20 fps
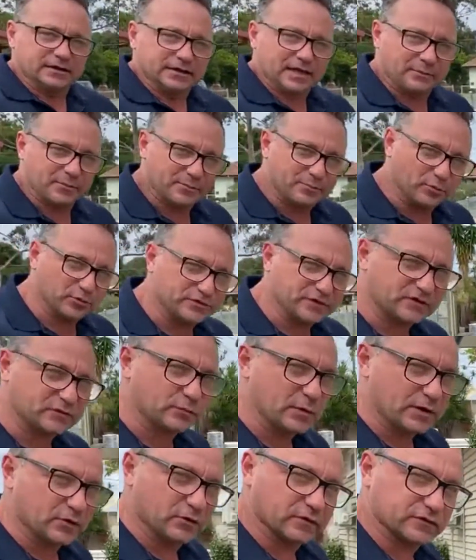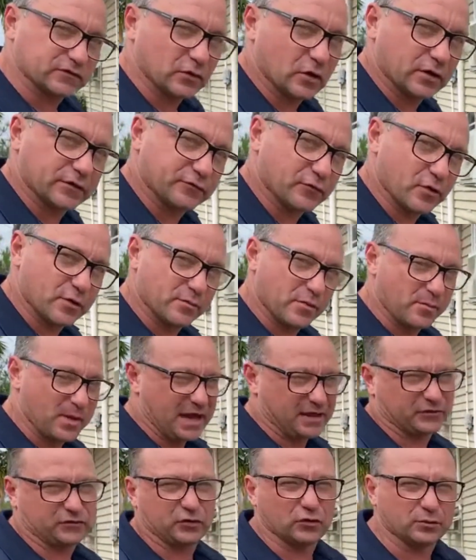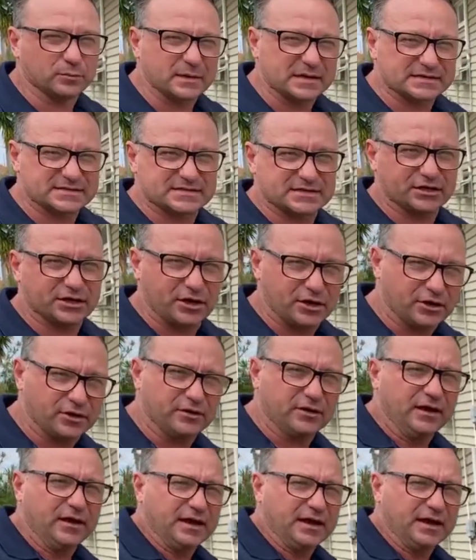Now, we put this one on site for him about 2 months ago.